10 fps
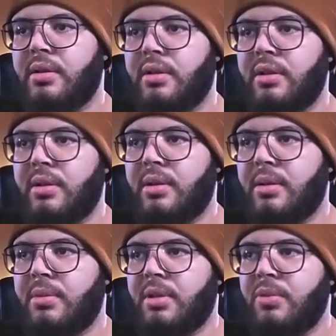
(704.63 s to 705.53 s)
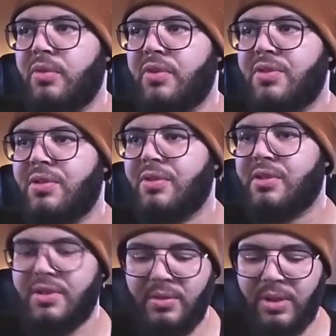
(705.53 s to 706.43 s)
I'm going to move this over
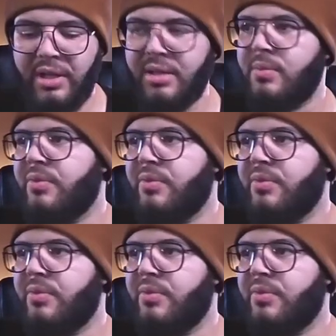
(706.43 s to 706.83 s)
to the right.